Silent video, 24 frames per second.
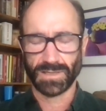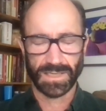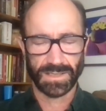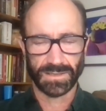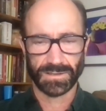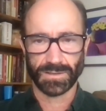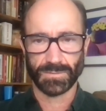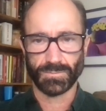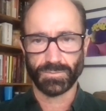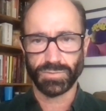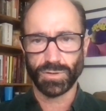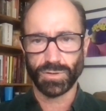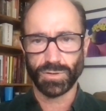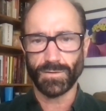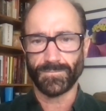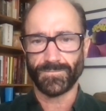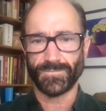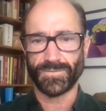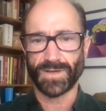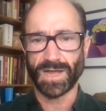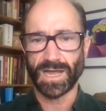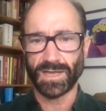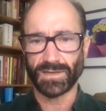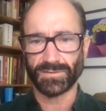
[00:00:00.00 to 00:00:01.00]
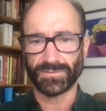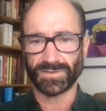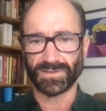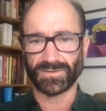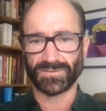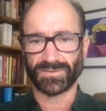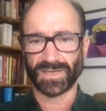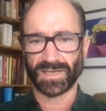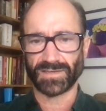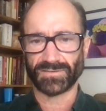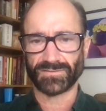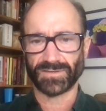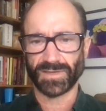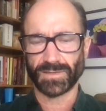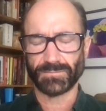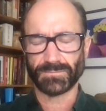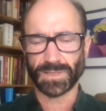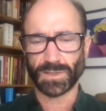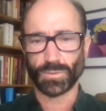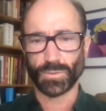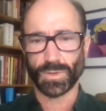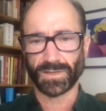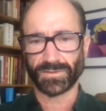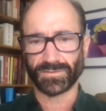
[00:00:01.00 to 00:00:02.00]
in their profiles that said
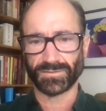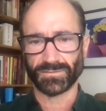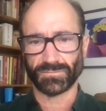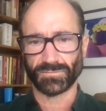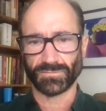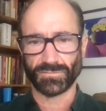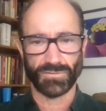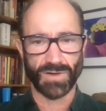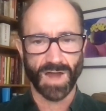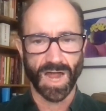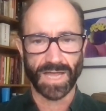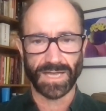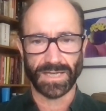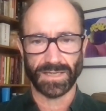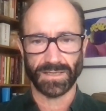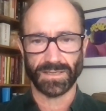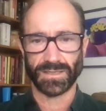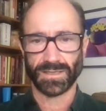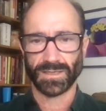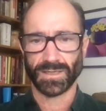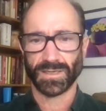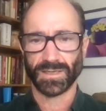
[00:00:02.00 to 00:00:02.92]
something wasn't right.